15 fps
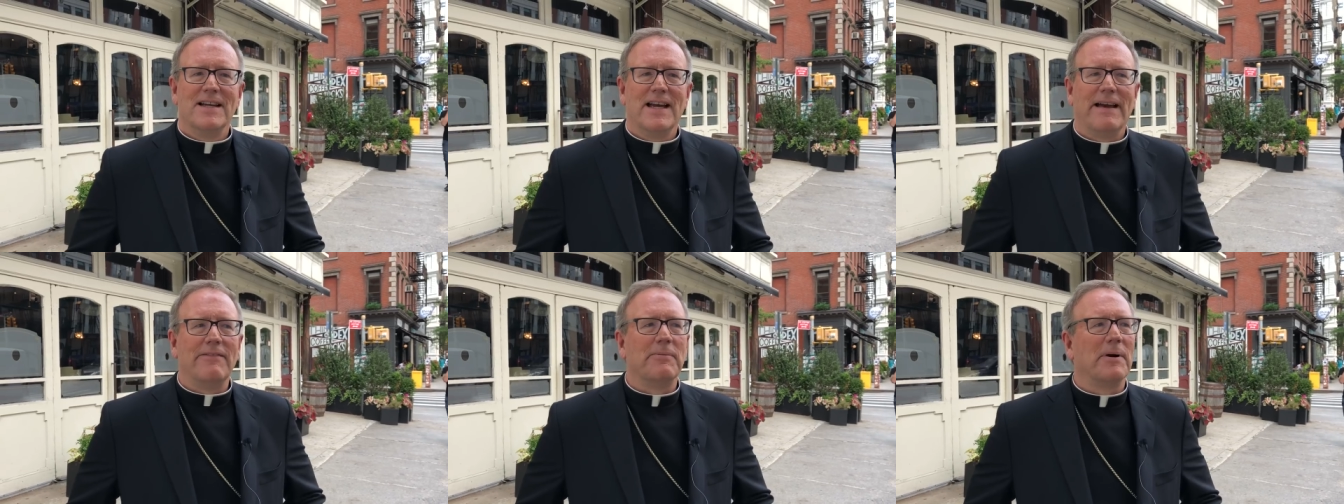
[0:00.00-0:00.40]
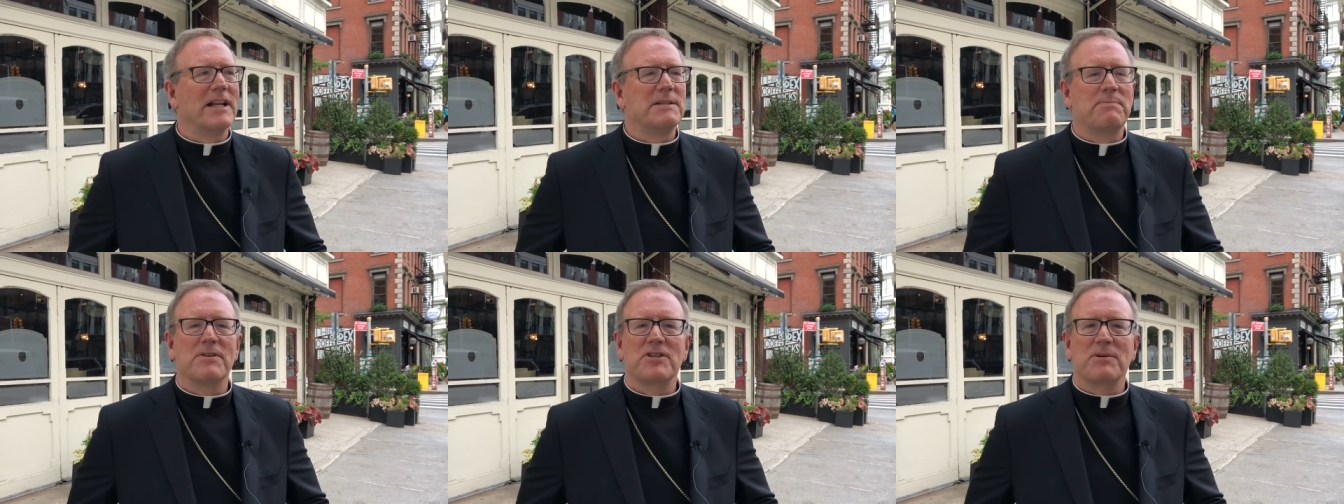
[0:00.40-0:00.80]
Hey everybody,
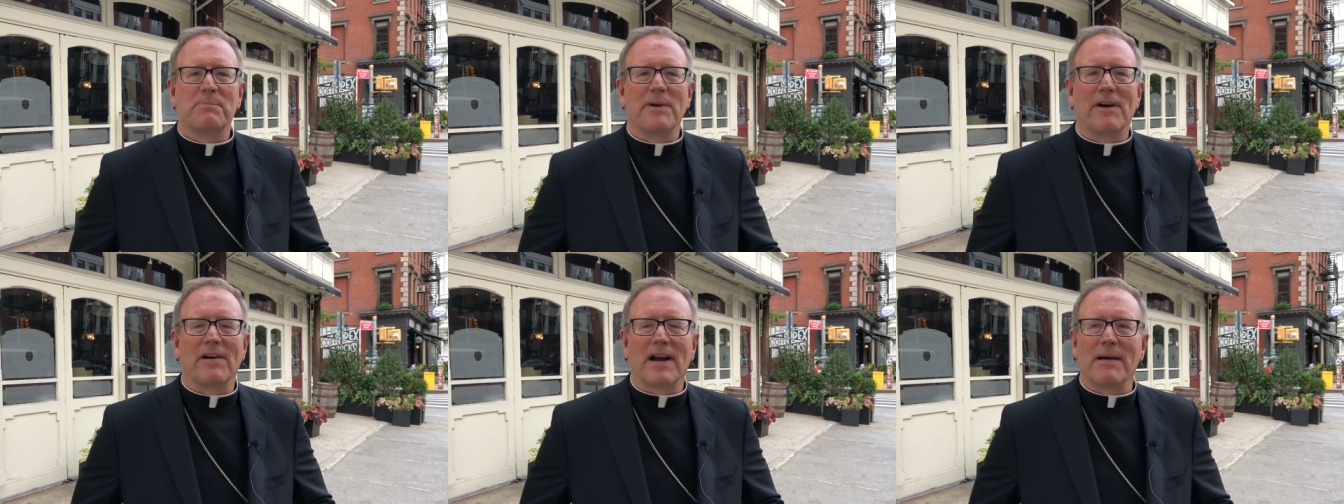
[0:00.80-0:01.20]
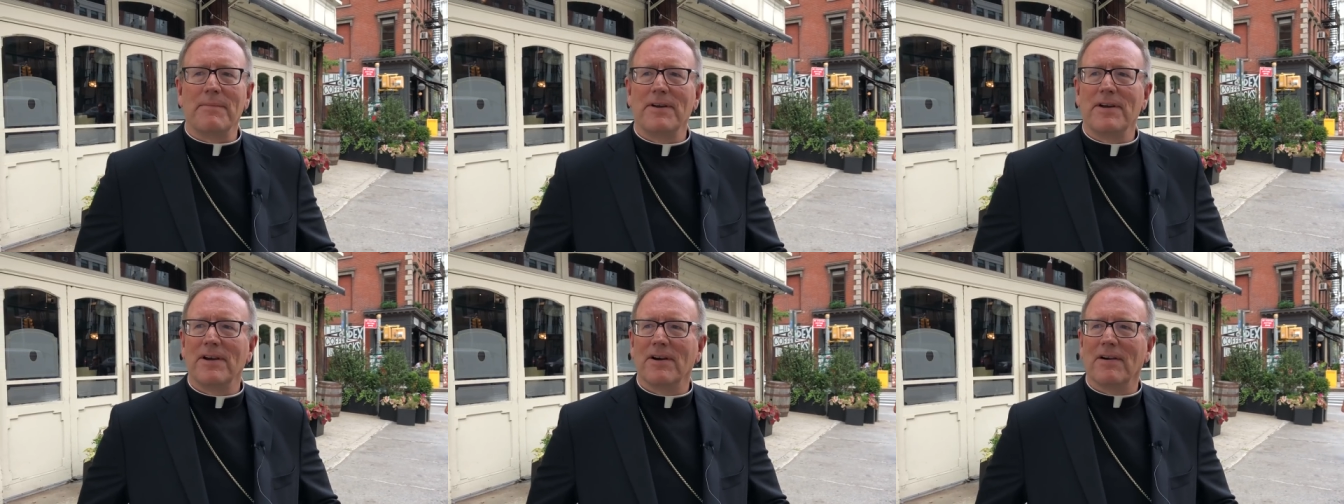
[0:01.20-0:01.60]
it's Bishop Barron.
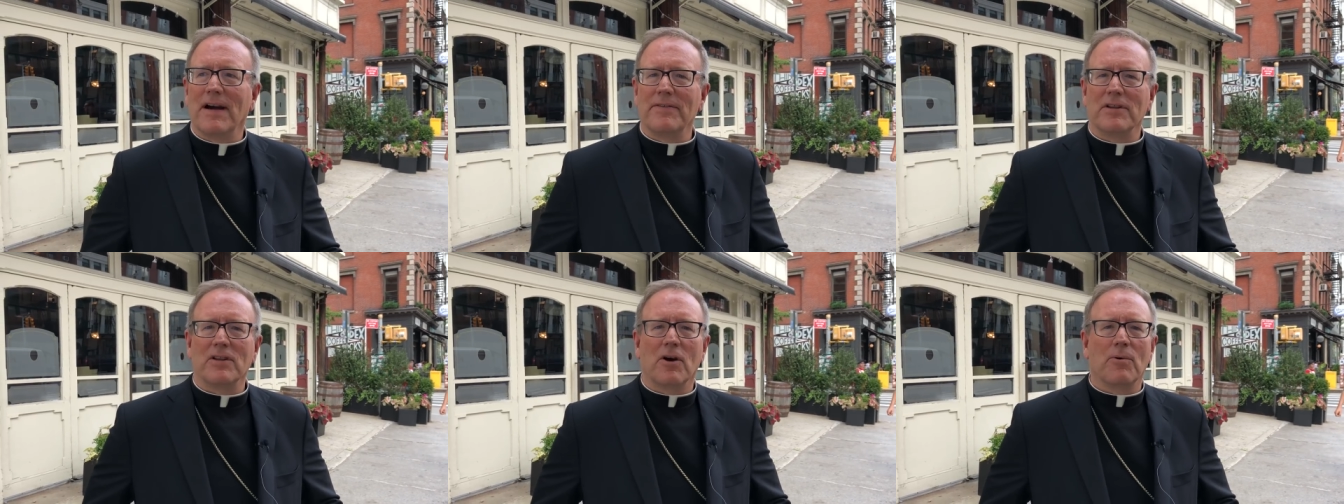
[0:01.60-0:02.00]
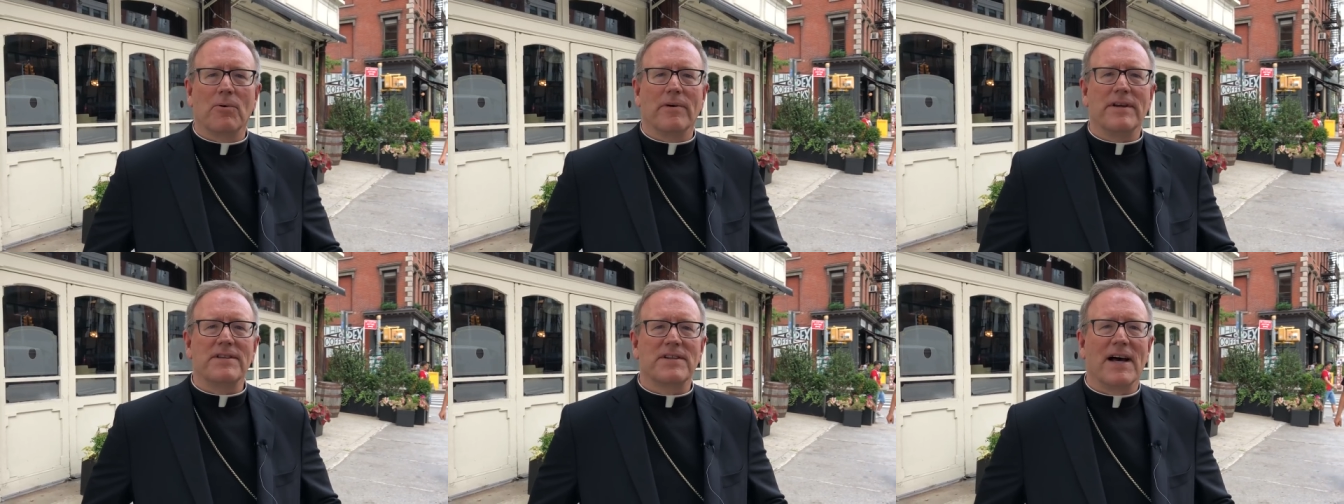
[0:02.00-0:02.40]
I'm here on the
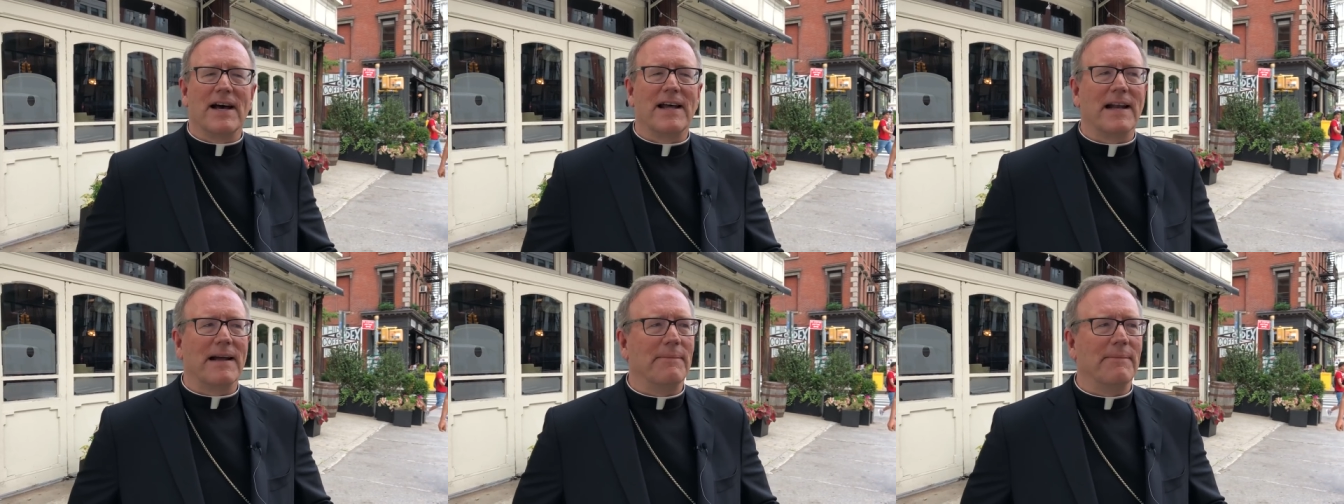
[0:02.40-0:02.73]
Lower East Side.